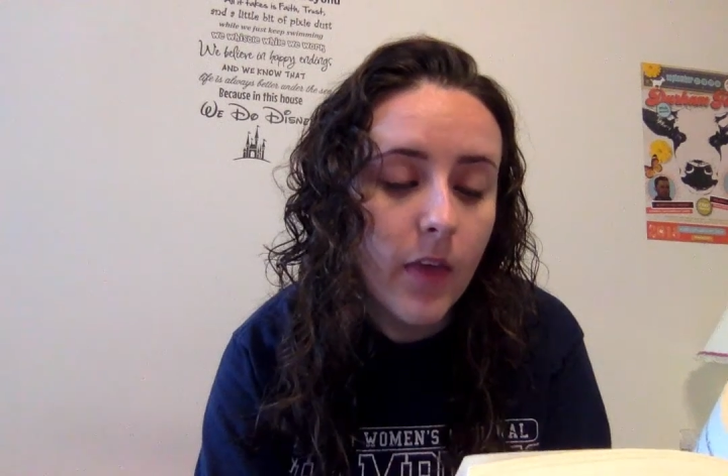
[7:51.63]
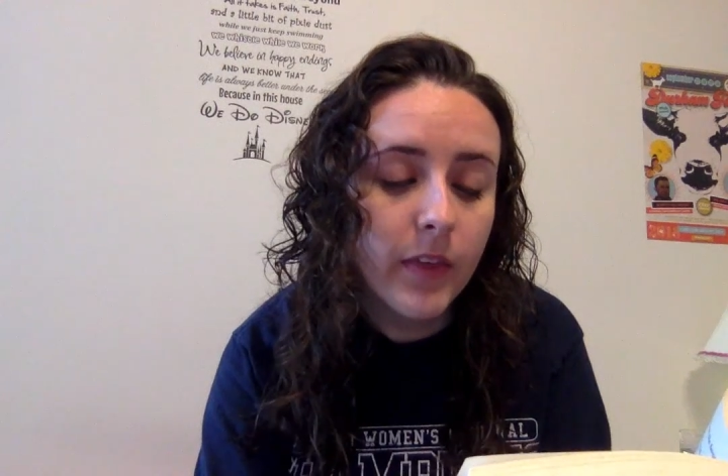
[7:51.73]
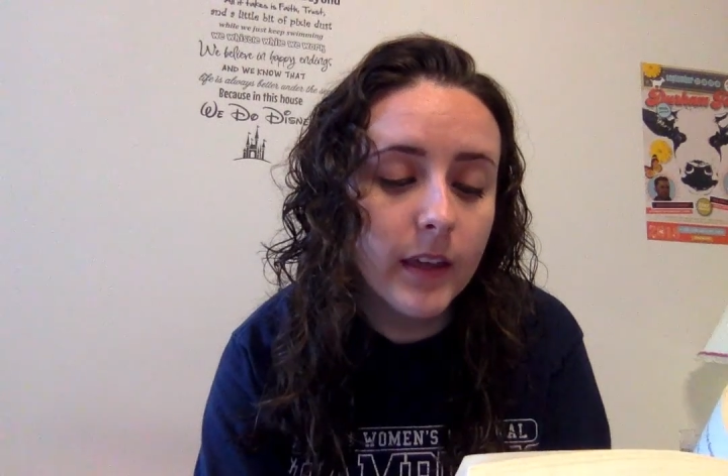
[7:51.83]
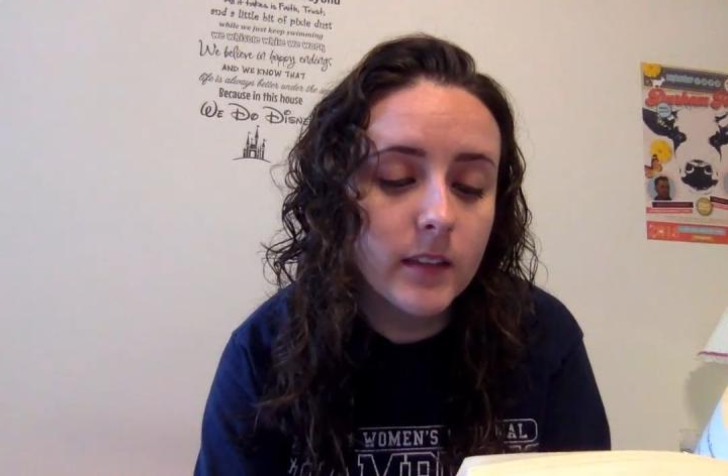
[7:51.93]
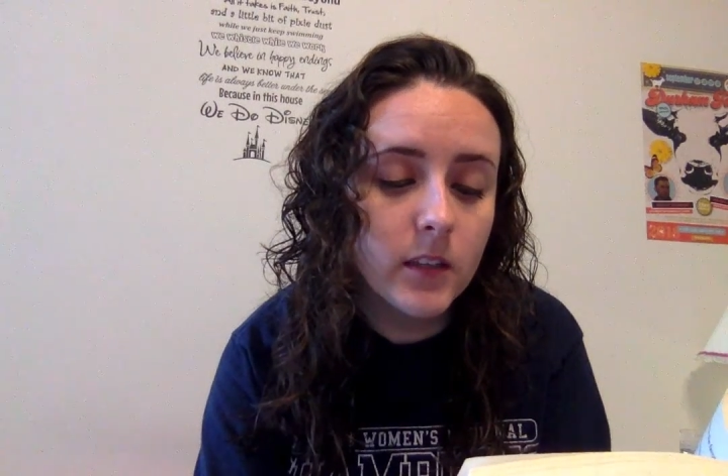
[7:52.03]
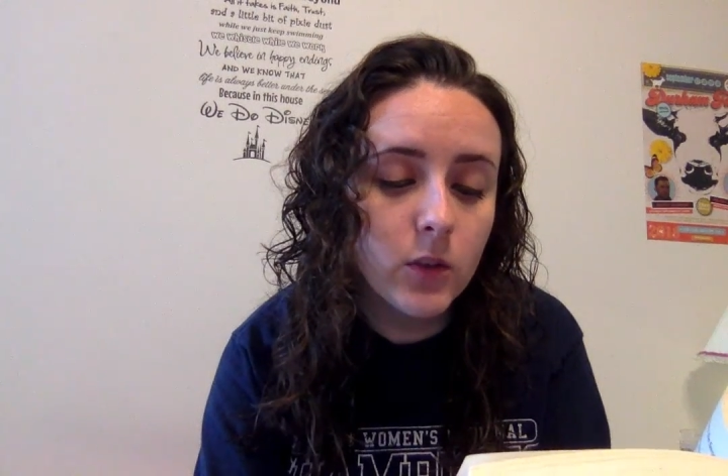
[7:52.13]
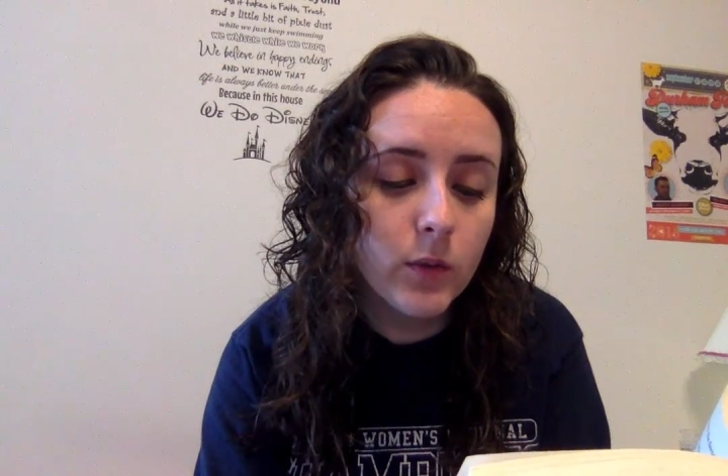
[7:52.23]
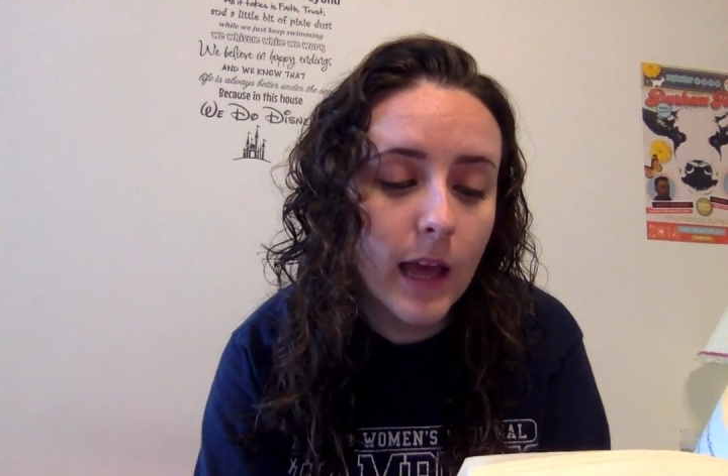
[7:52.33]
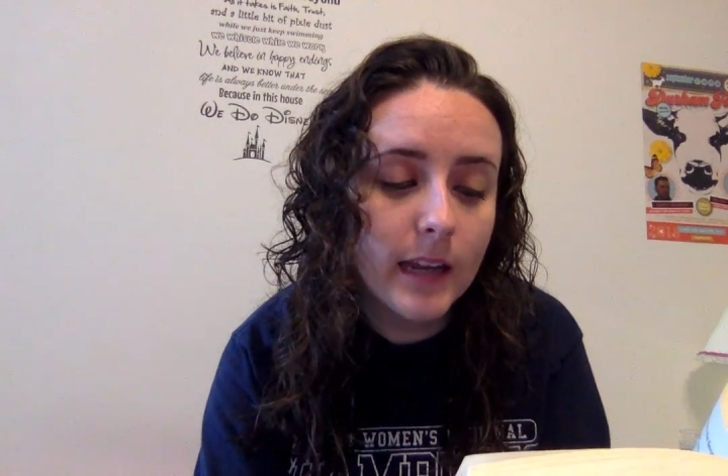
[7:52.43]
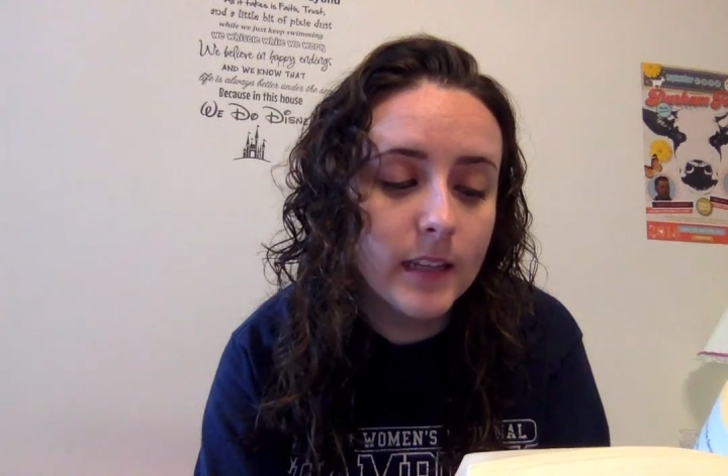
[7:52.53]
They continued
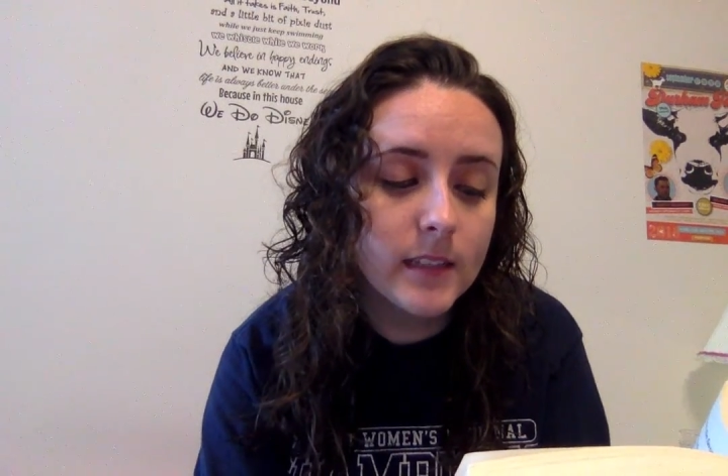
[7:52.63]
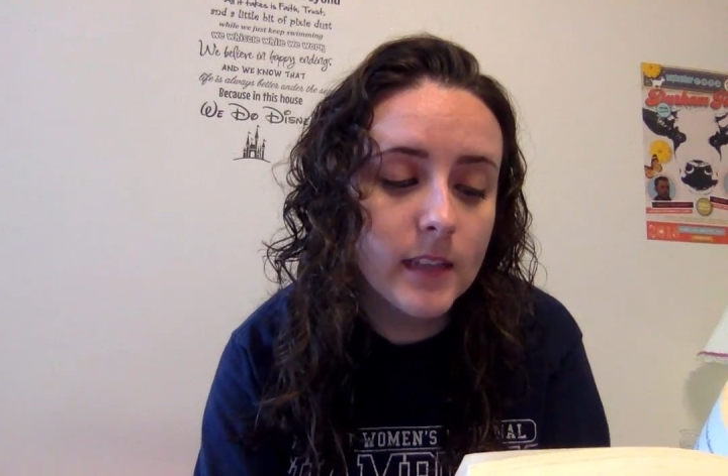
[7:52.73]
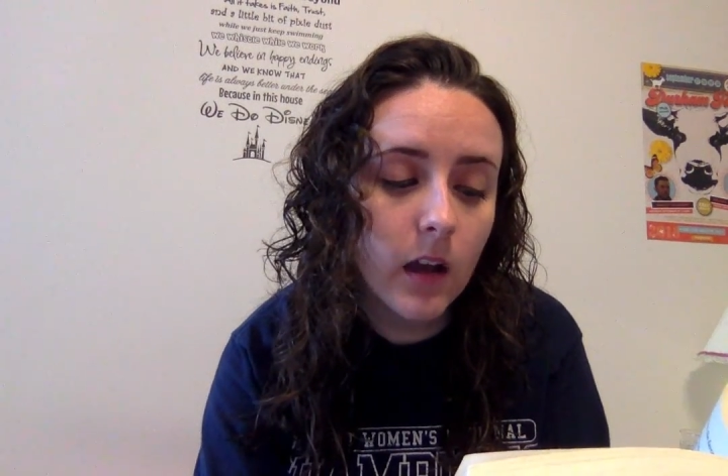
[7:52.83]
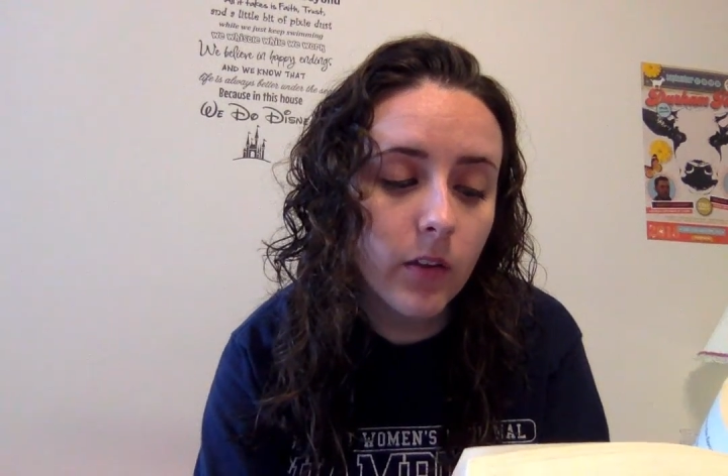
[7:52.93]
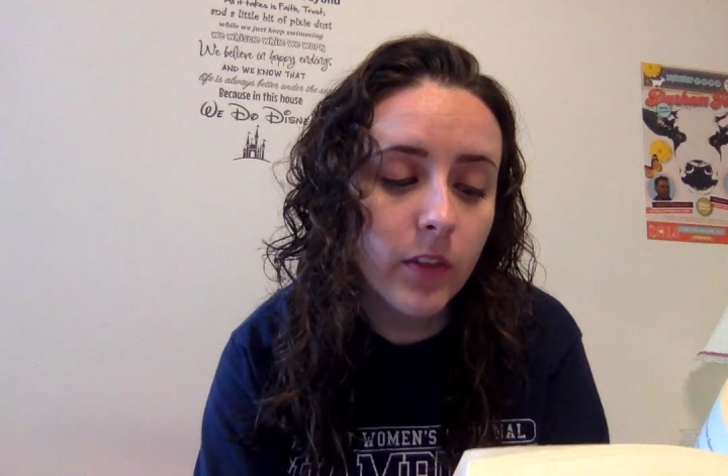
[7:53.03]
heading south,